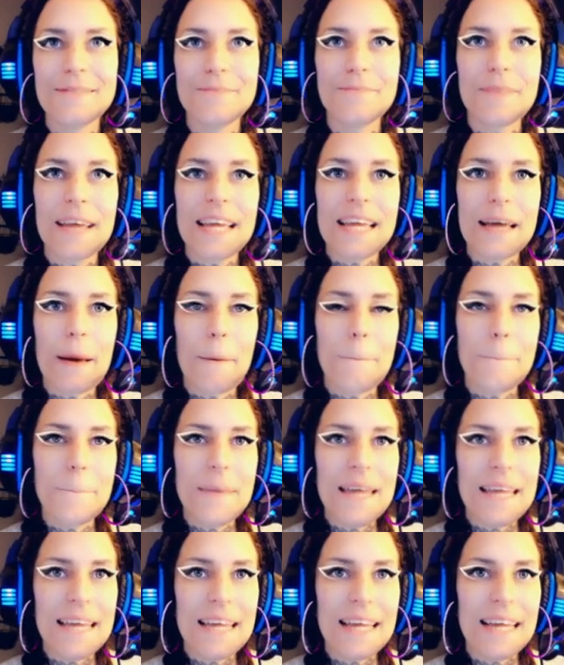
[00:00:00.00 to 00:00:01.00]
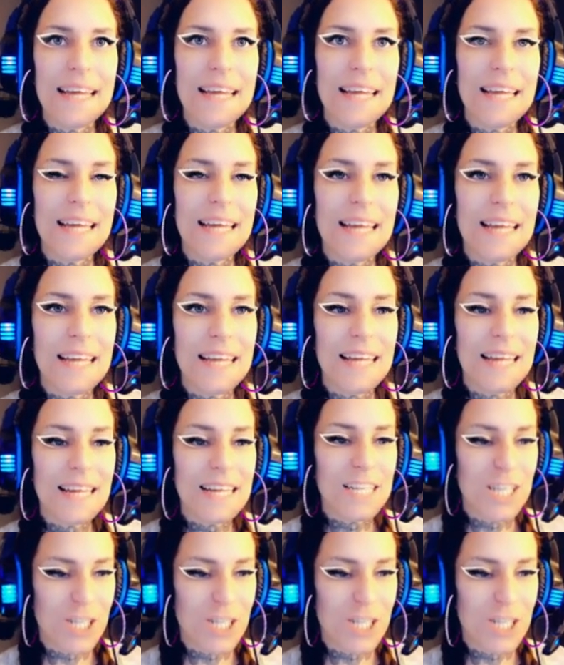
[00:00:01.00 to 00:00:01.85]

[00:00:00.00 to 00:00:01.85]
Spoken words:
Make a big